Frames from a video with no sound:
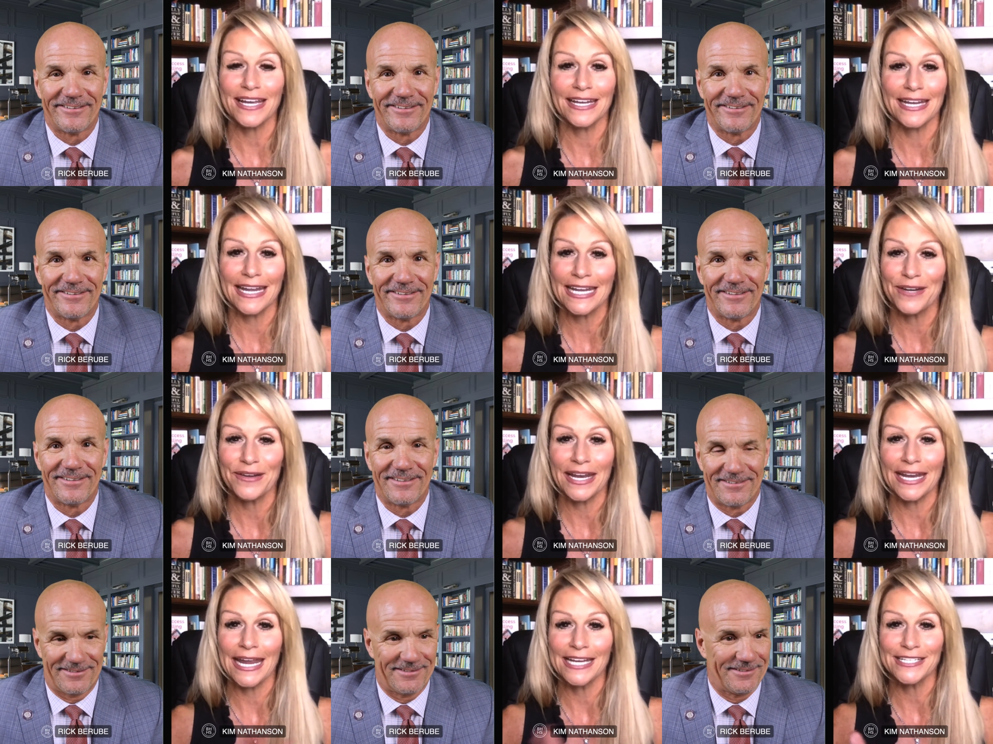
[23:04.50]
Speaker 1: Rick. And you
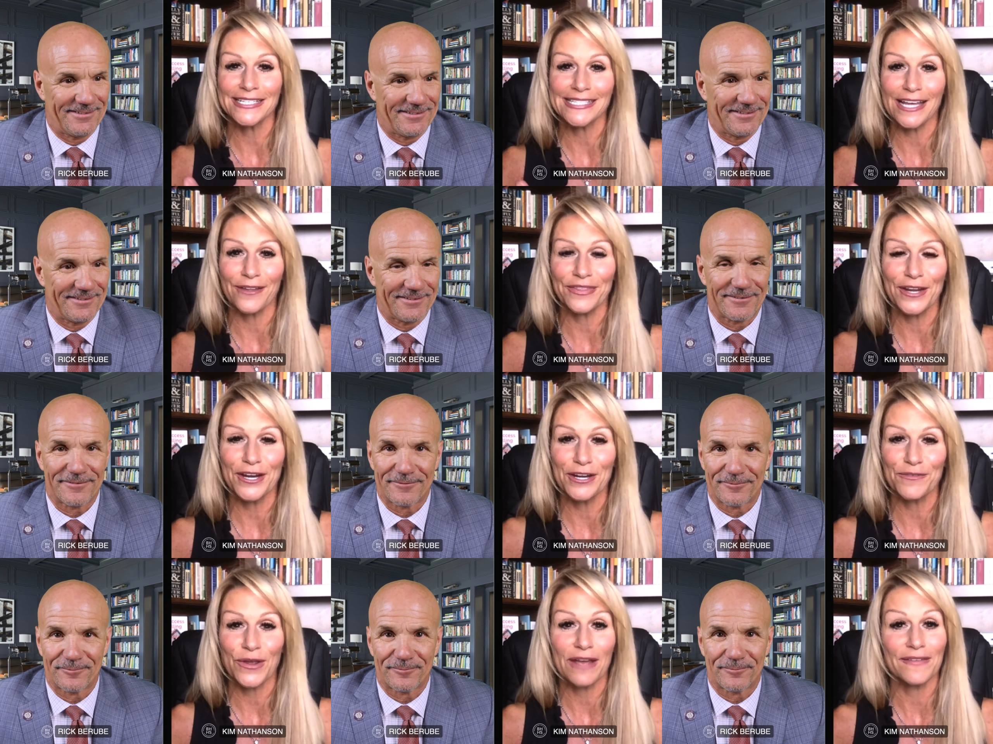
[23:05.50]
know, any agents out
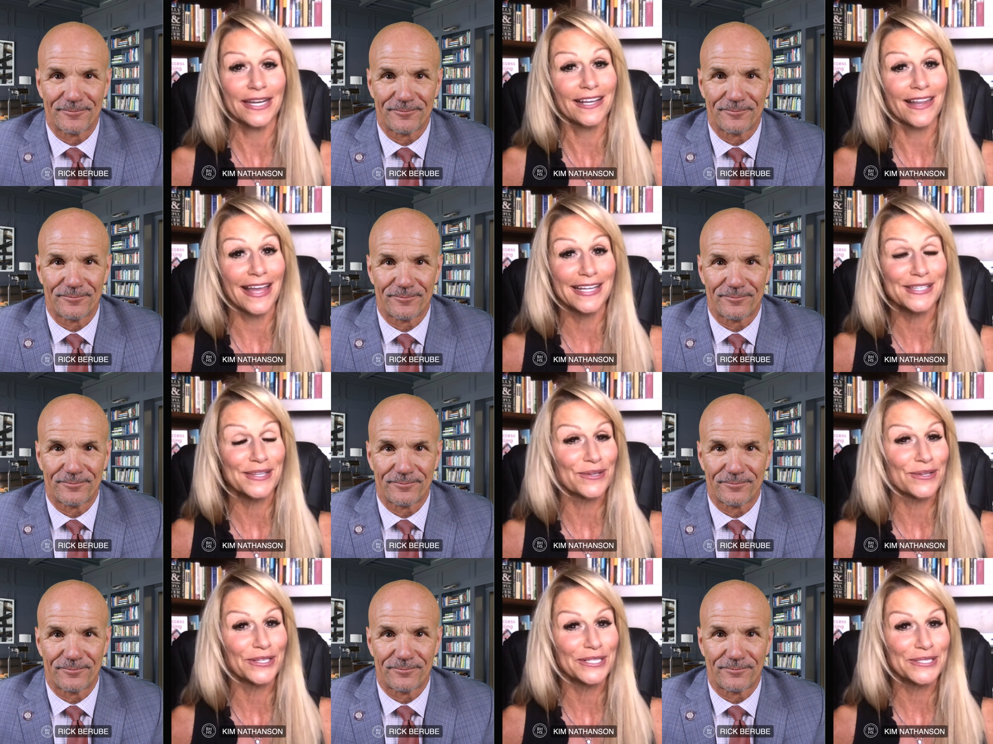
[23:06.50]
there, if you have any
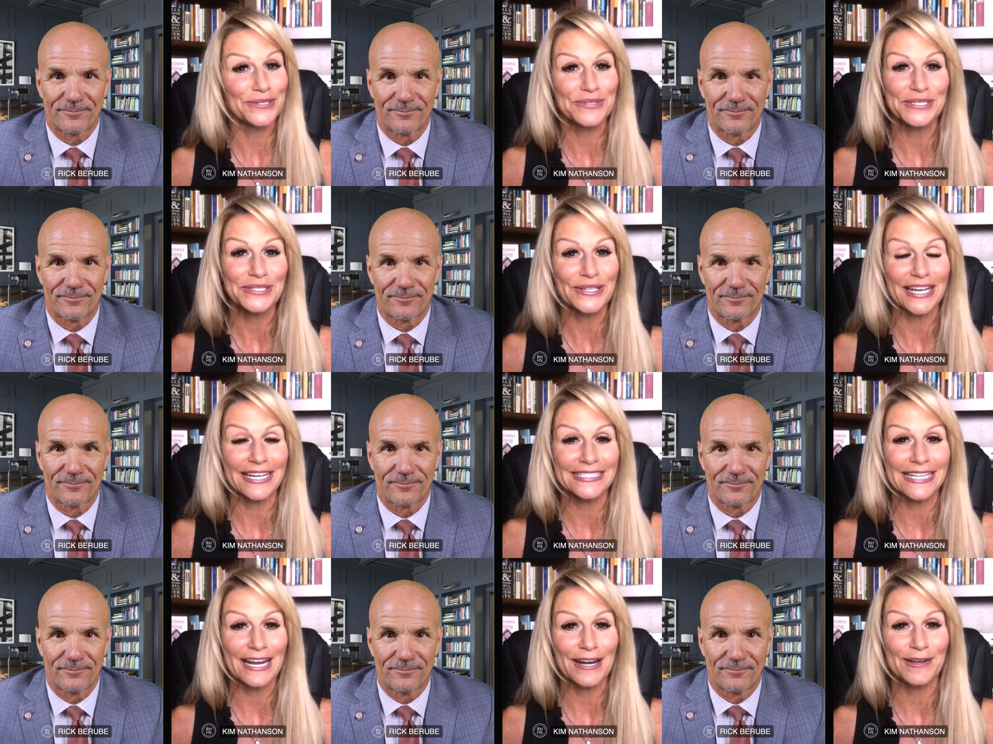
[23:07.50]
clients that are looking to
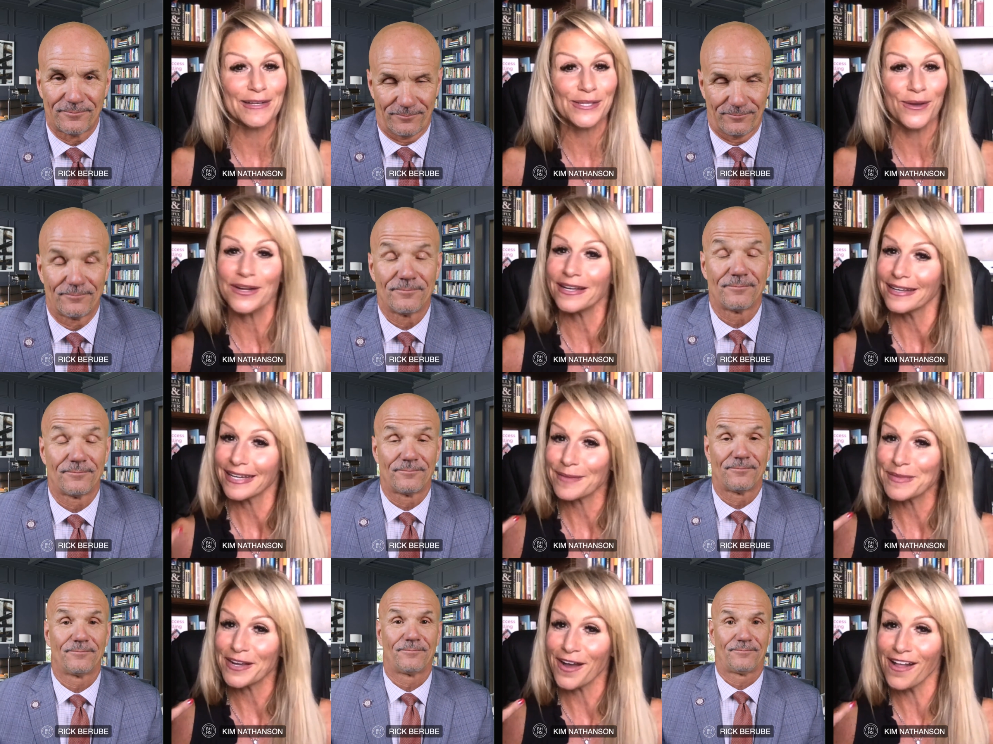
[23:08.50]
relocate to Arizona,
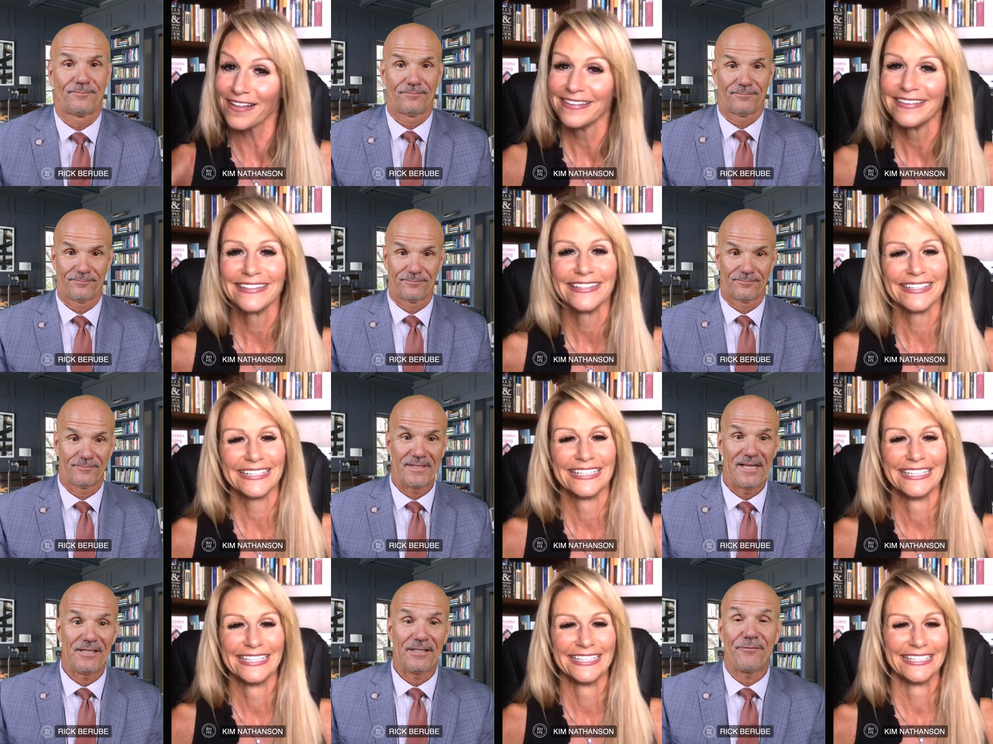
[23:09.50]
give me a call.
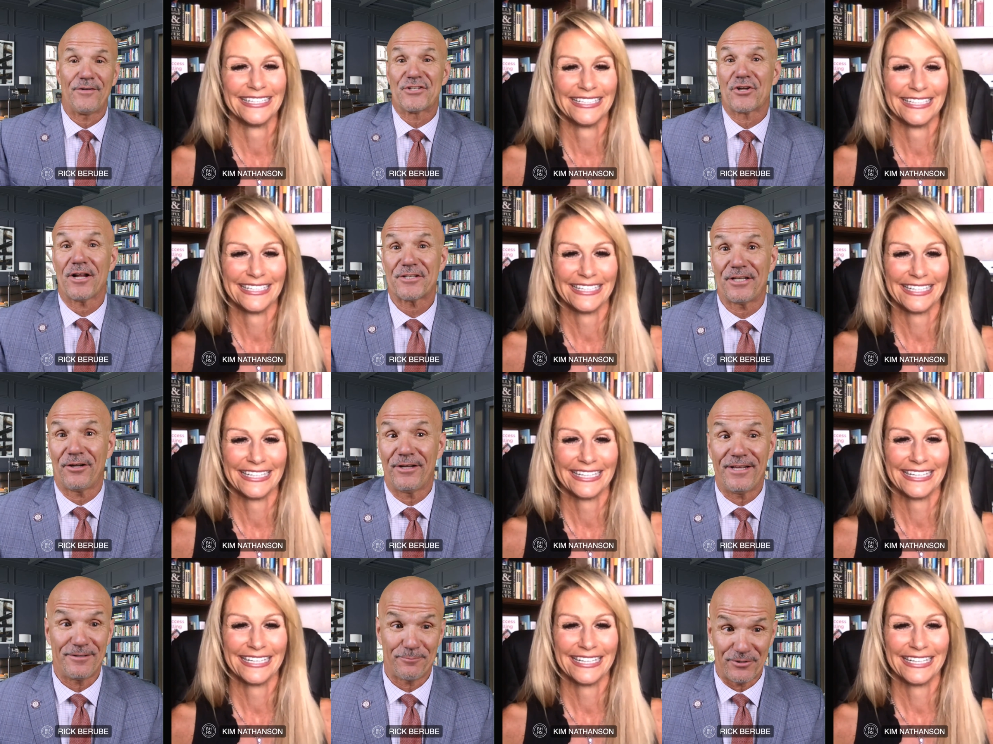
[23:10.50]
Speaker 2: Lovely
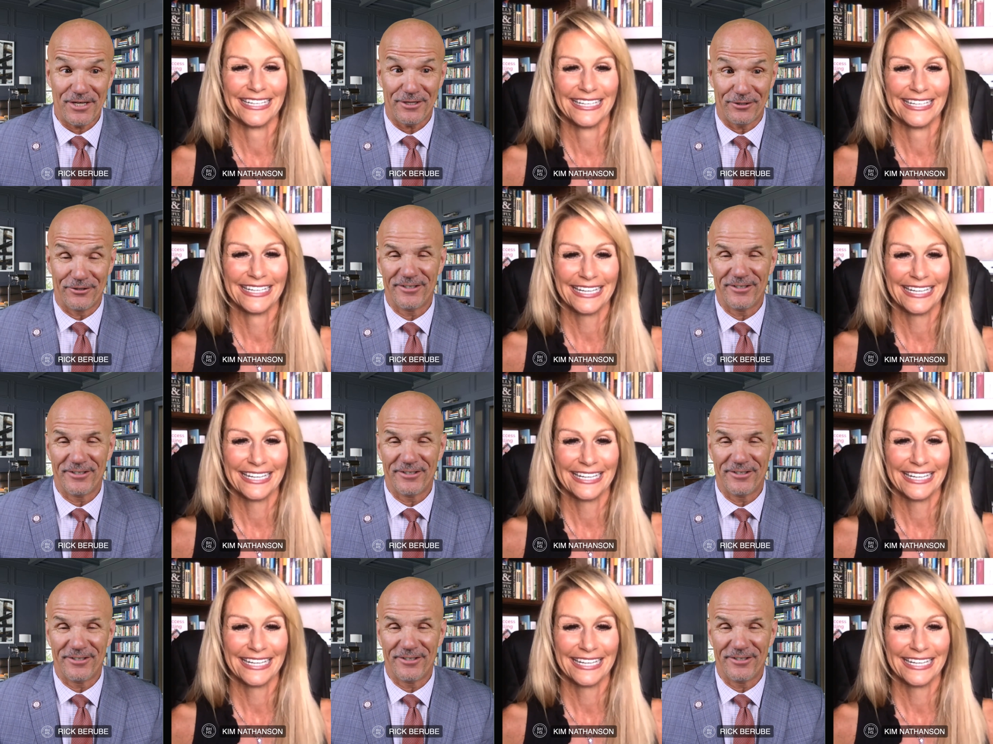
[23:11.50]
Scottsdale in particular.